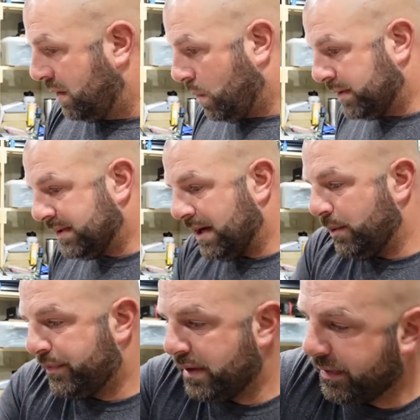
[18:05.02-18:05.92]
What did I
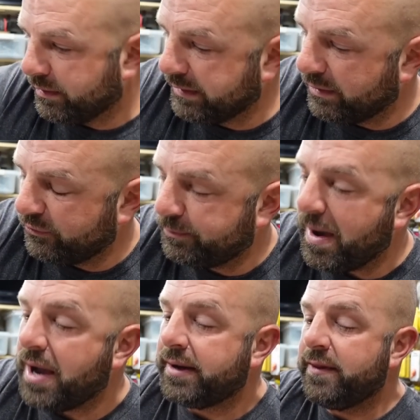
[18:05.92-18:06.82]
do with it? Yeah, the Little
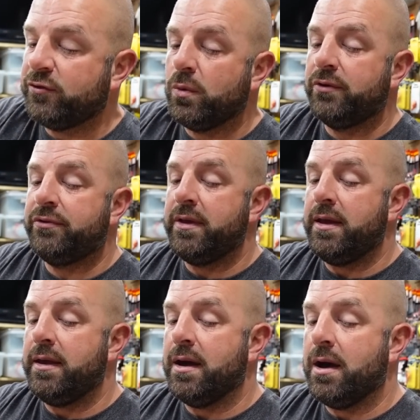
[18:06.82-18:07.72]
Spotty. This was
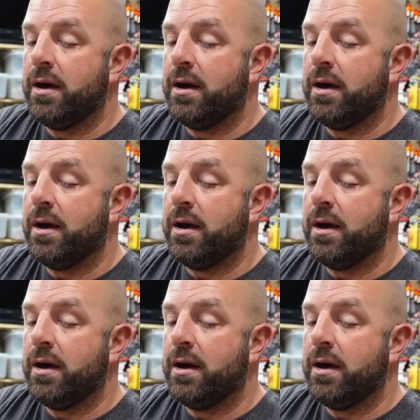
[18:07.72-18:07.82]
the